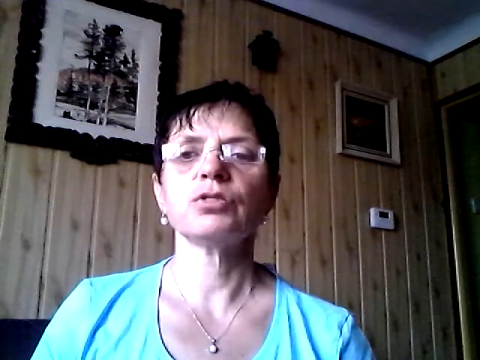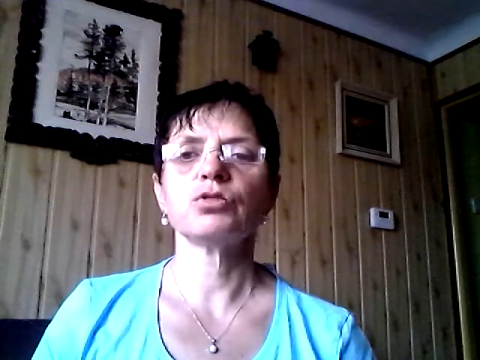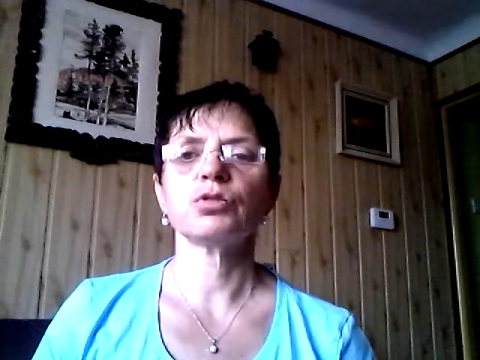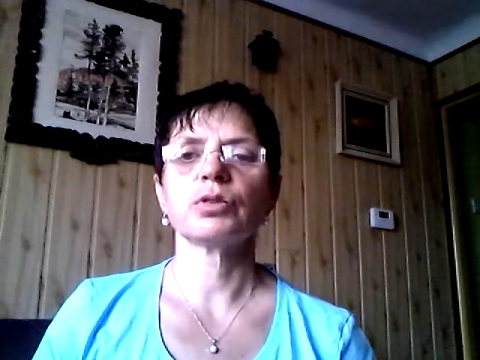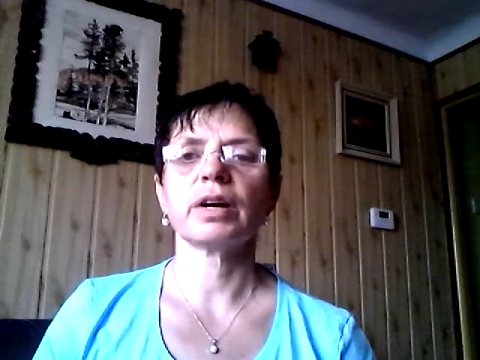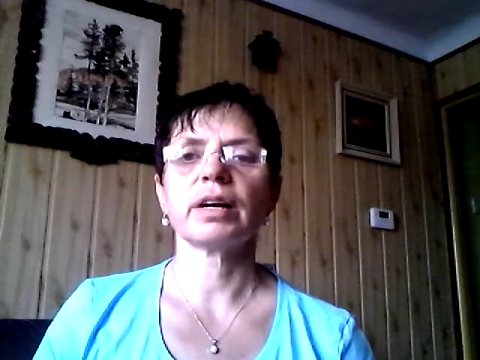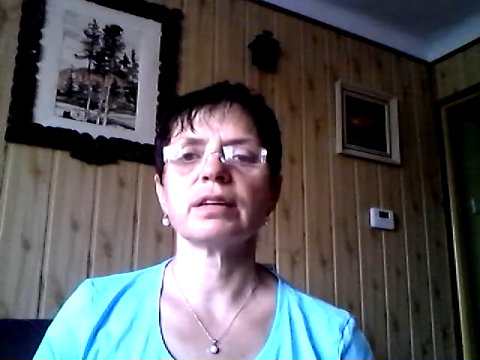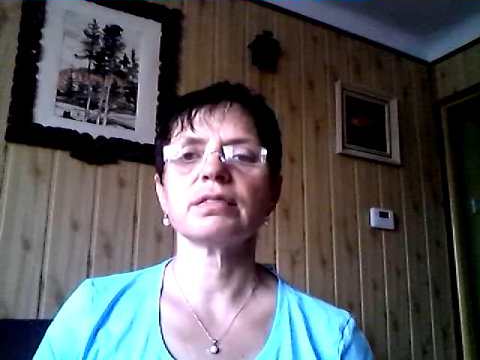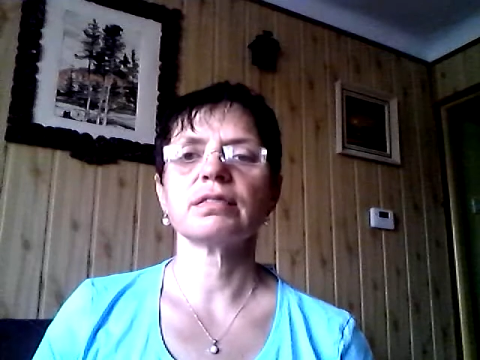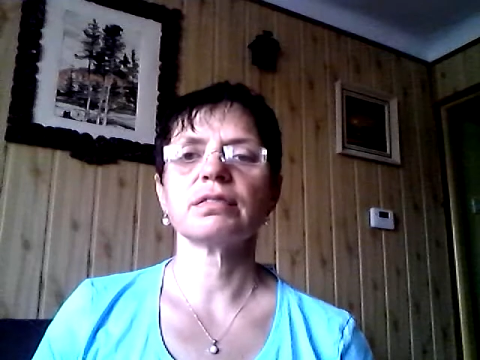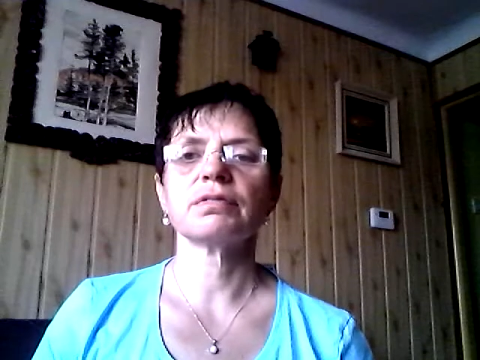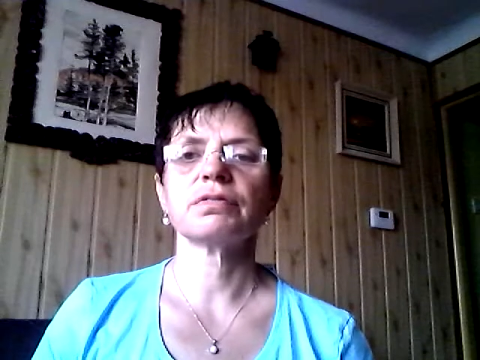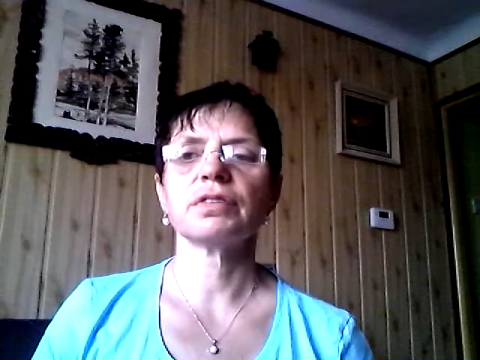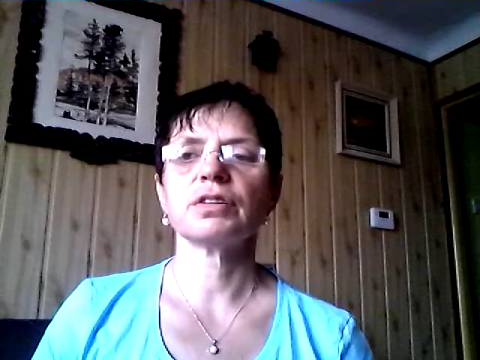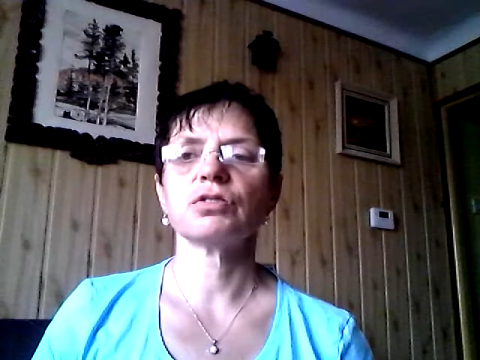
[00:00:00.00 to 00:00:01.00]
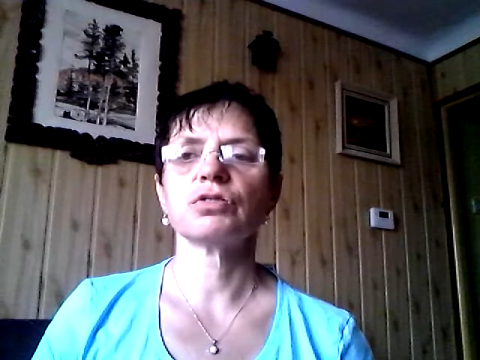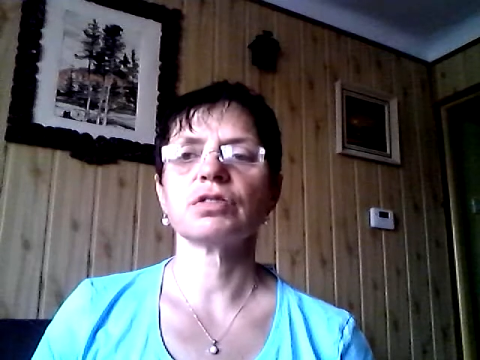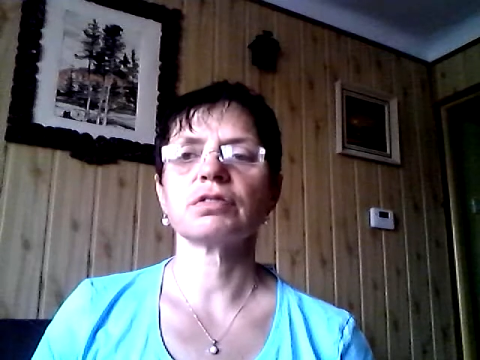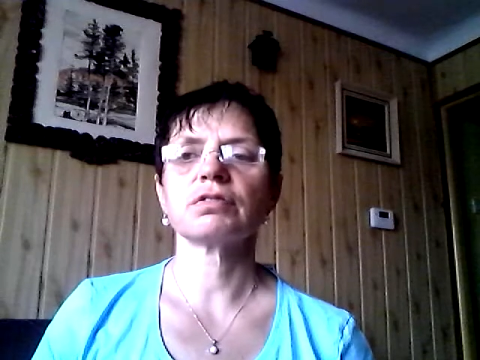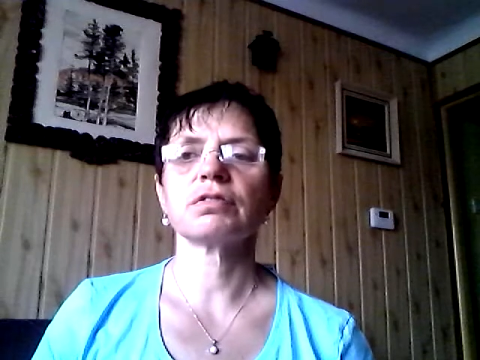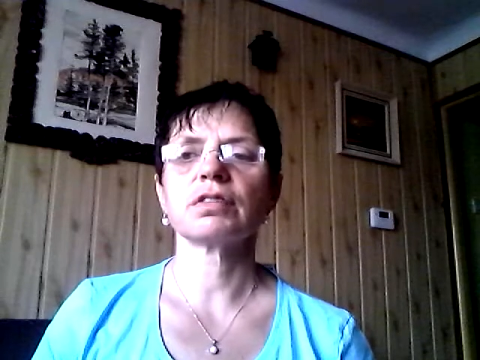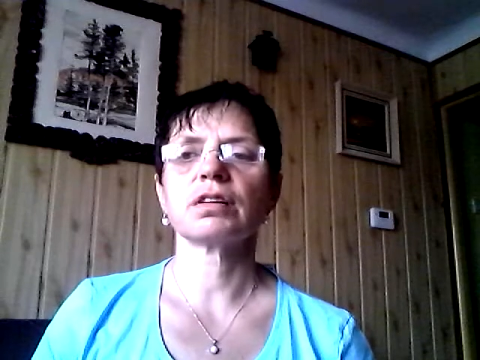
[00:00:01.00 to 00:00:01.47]
Each race
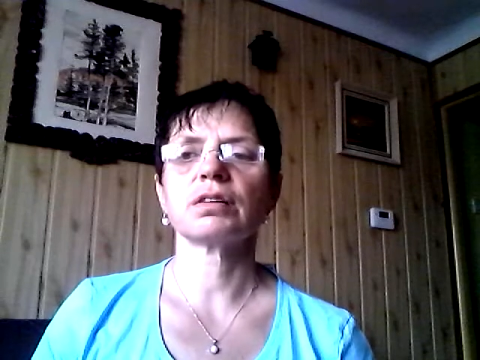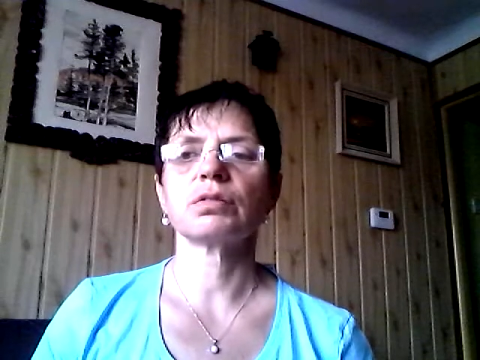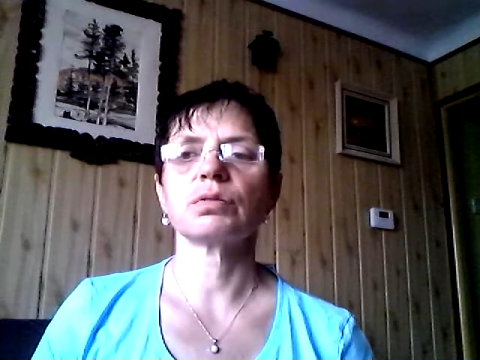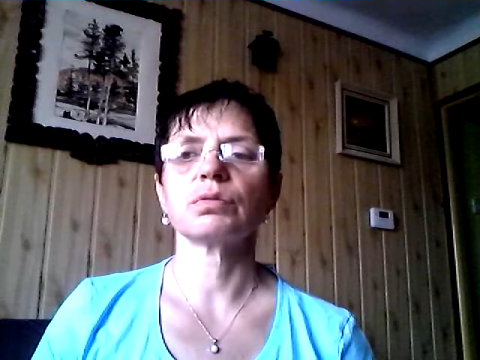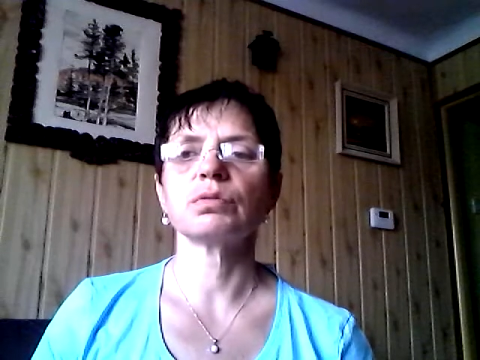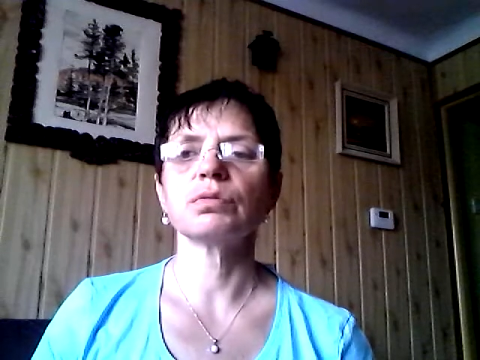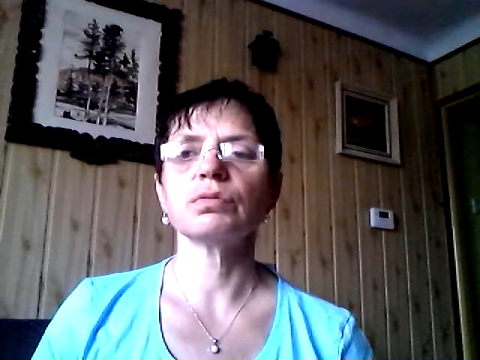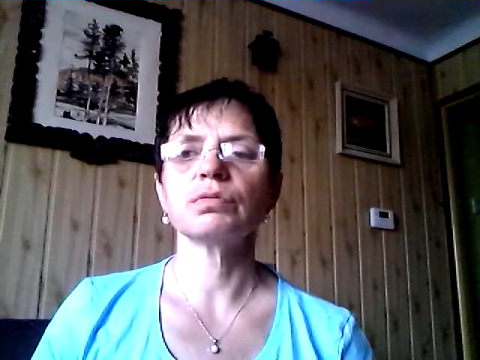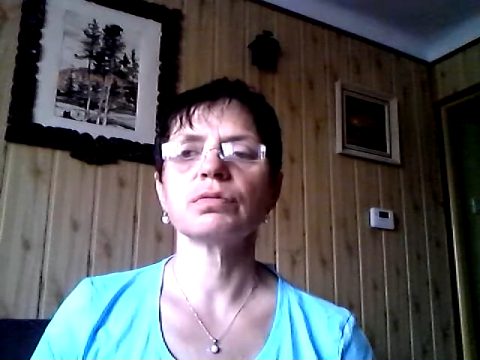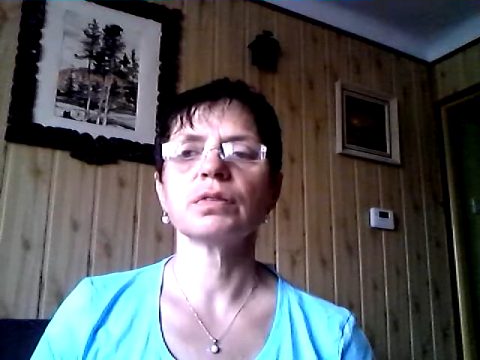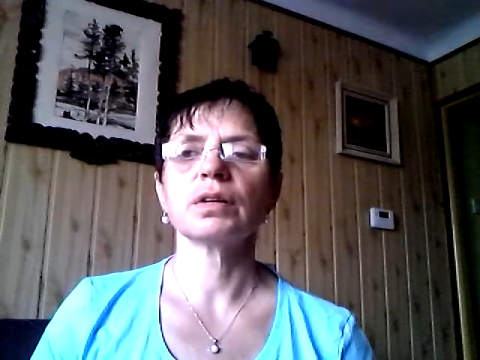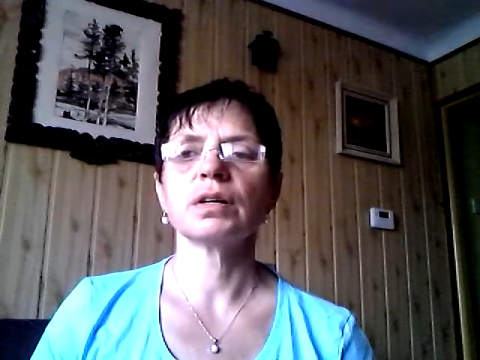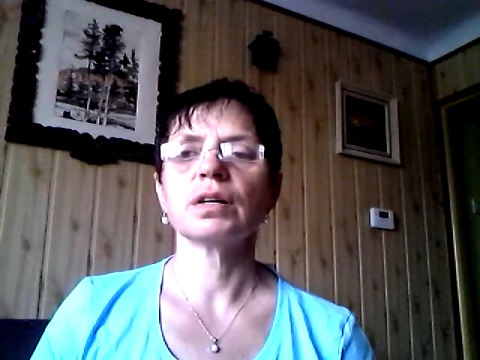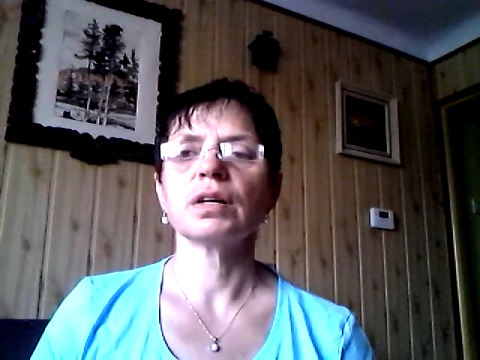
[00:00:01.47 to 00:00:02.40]
features a groove,